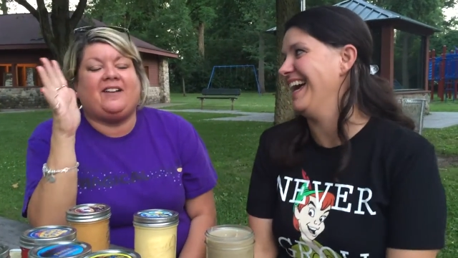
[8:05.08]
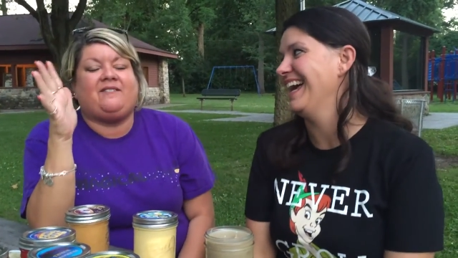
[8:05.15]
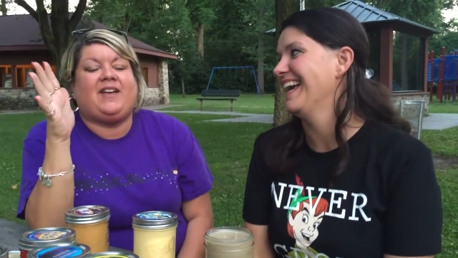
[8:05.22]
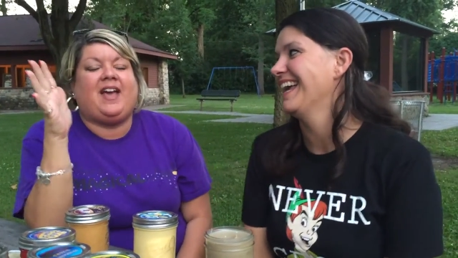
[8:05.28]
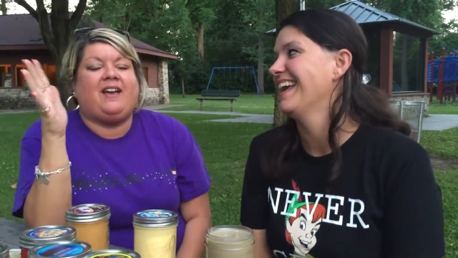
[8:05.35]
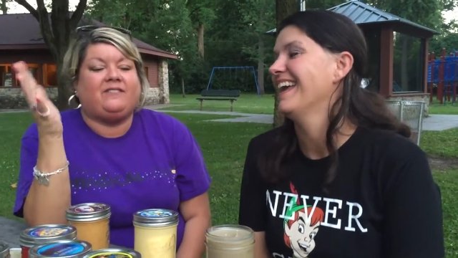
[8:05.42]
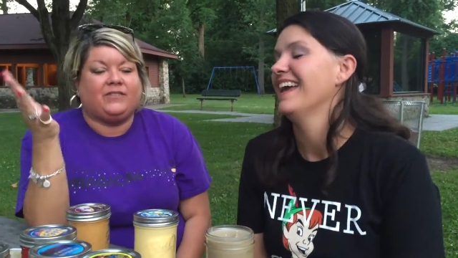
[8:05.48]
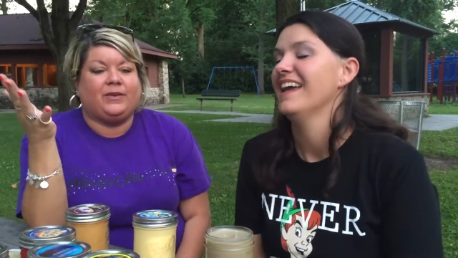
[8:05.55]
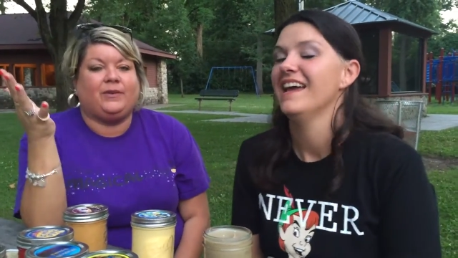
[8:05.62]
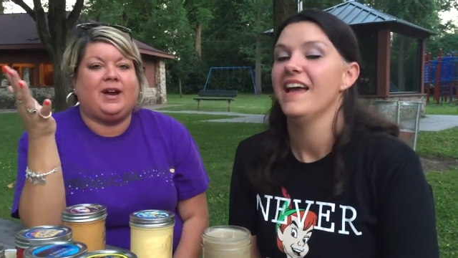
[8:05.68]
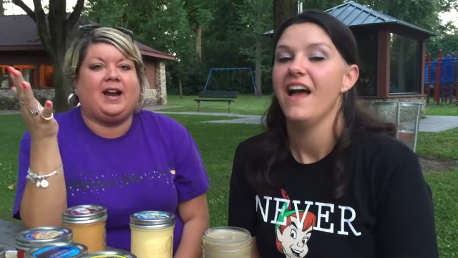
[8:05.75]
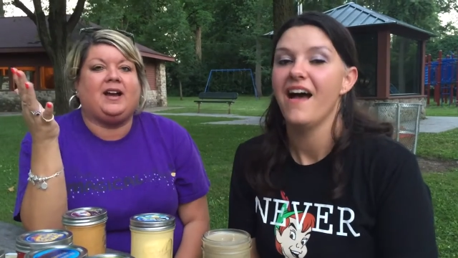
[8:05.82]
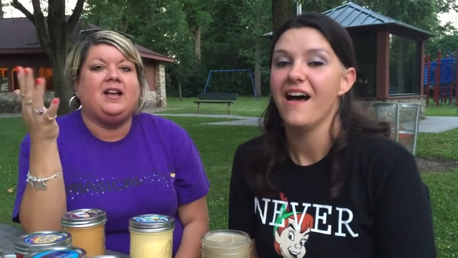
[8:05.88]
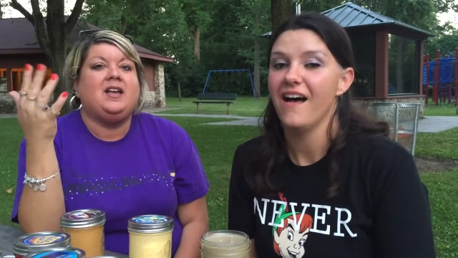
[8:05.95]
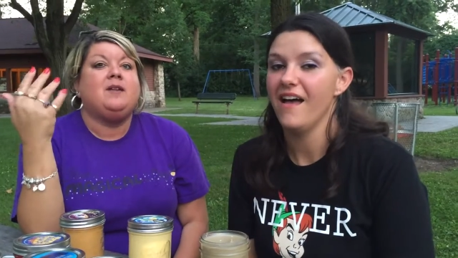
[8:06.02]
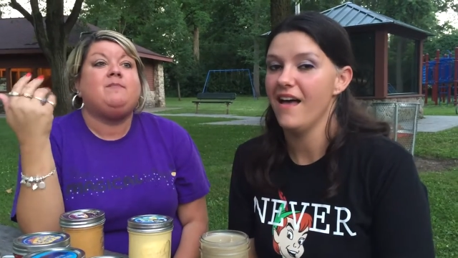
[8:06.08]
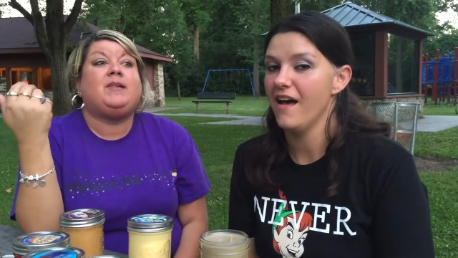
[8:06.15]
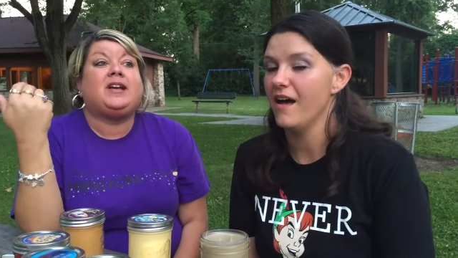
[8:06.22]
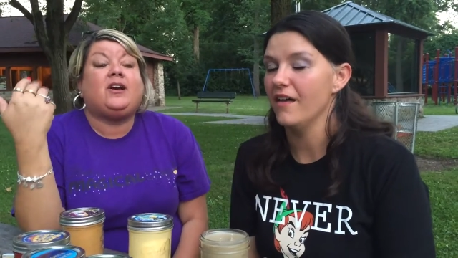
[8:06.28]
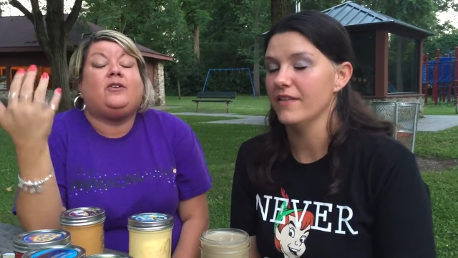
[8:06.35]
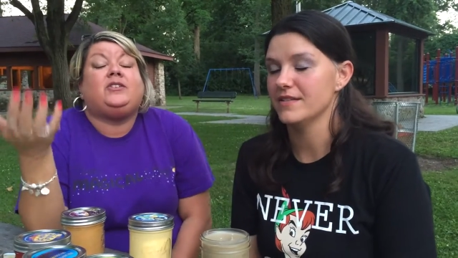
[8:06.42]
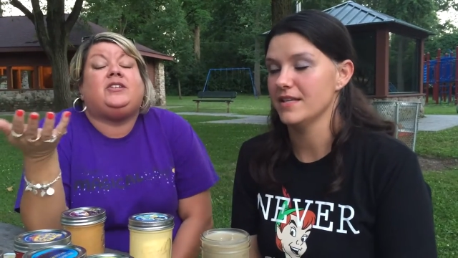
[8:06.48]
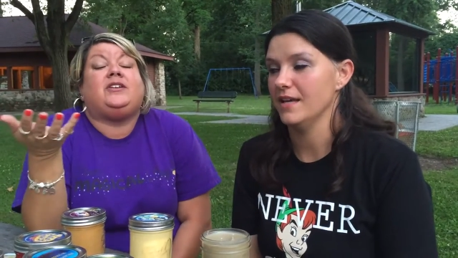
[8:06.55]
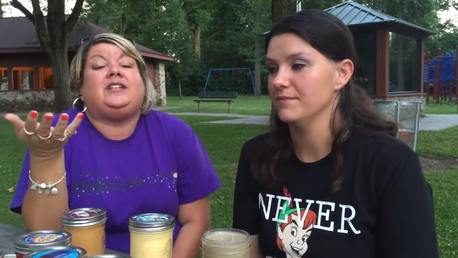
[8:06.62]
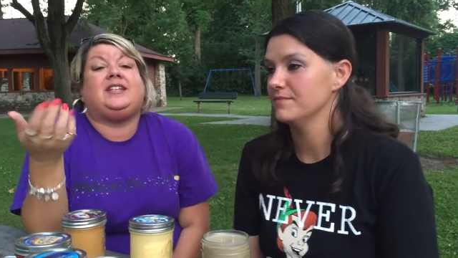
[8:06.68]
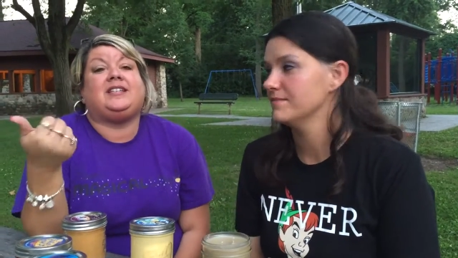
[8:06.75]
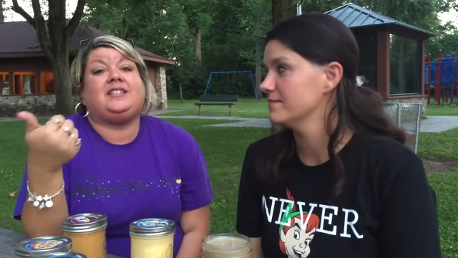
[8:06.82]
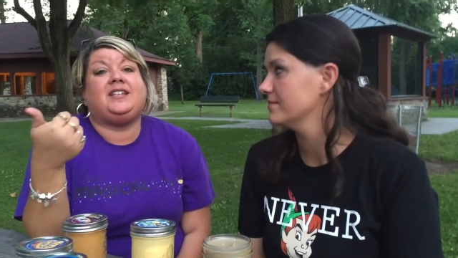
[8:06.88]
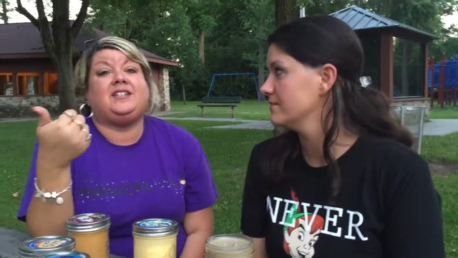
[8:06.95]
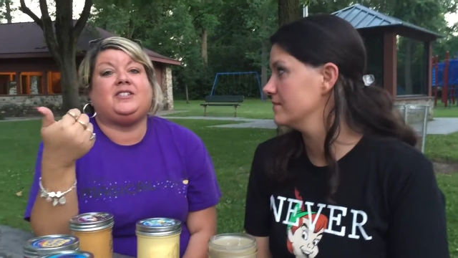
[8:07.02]
Speaker 1: stuff everywhere. But go to a
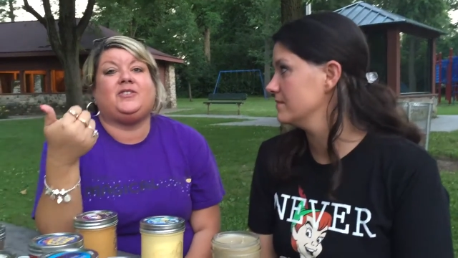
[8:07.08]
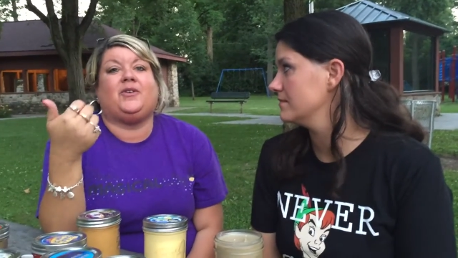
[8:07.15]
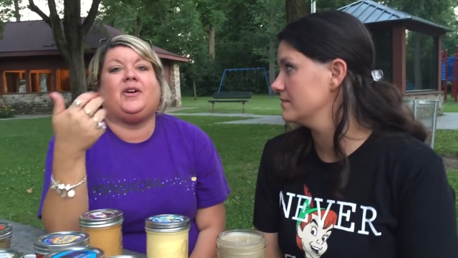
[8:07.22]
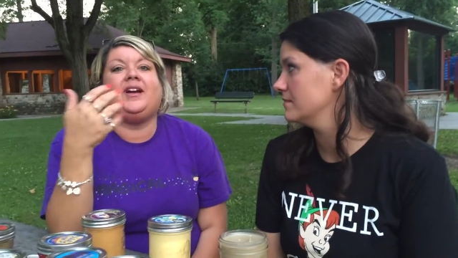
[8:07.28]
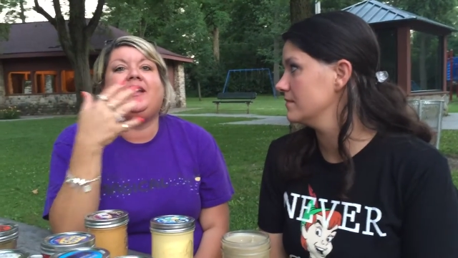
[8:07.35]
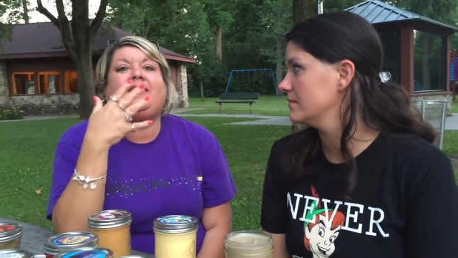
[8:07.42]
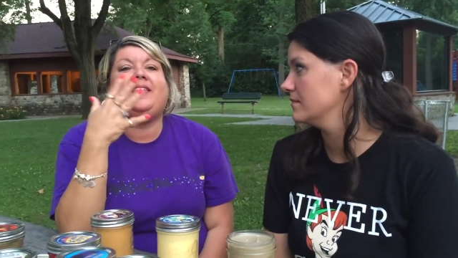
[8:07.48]
Disney store.